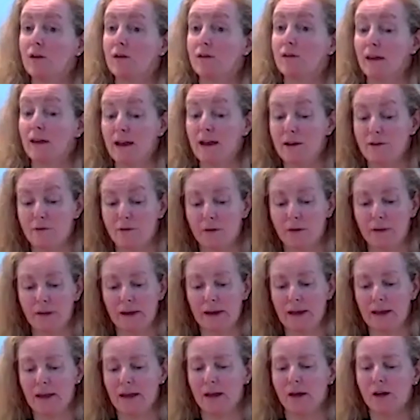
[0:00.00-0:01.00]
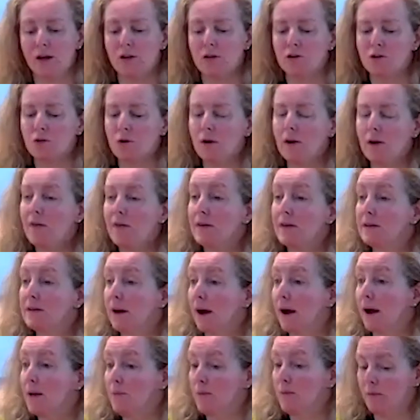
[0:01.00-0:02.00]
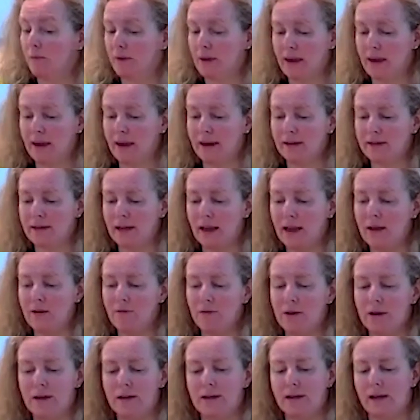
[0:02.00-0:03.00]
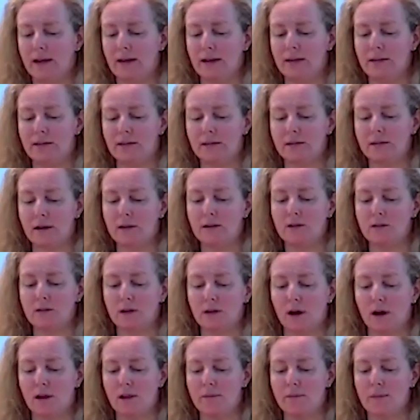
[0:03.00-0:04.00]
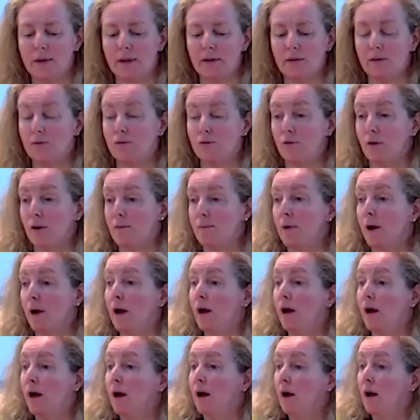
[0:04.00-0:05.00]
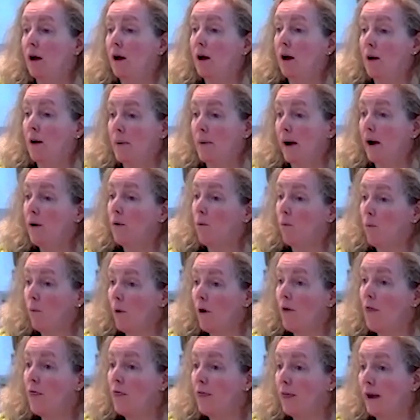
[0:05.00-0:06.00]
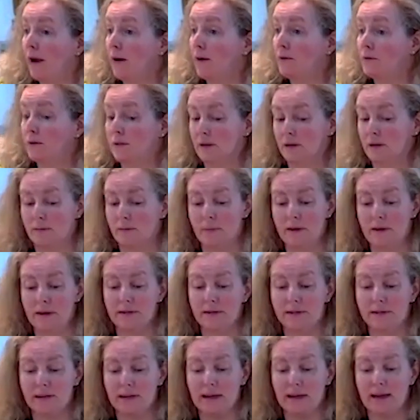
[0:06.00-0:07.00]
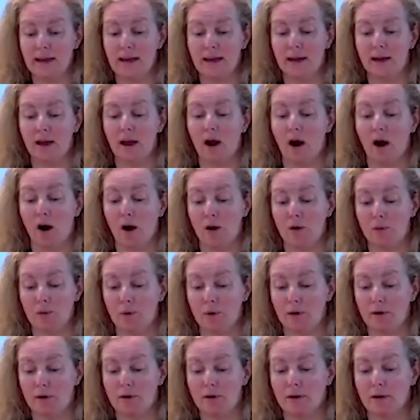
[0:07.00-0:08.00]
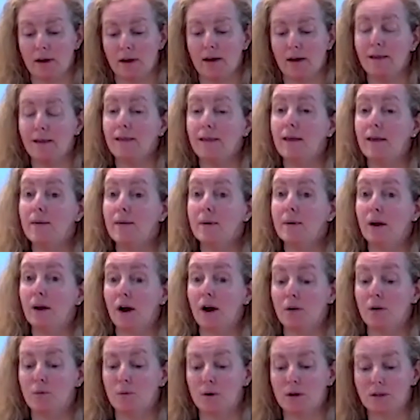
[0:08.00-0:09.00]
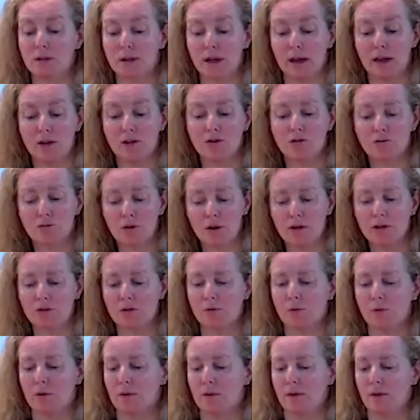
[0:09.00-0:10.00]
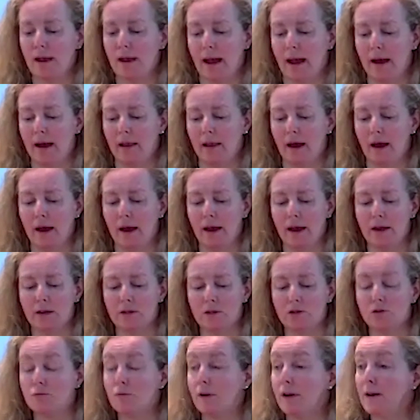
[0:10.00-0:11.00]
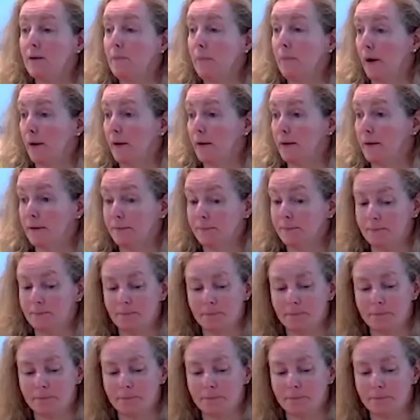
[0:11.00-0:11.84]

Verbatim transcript: Thankfully, during the time of King David and his son Solomon, from about 1000 BCE onward, Lebanon was a trustworthy ally and trade partner.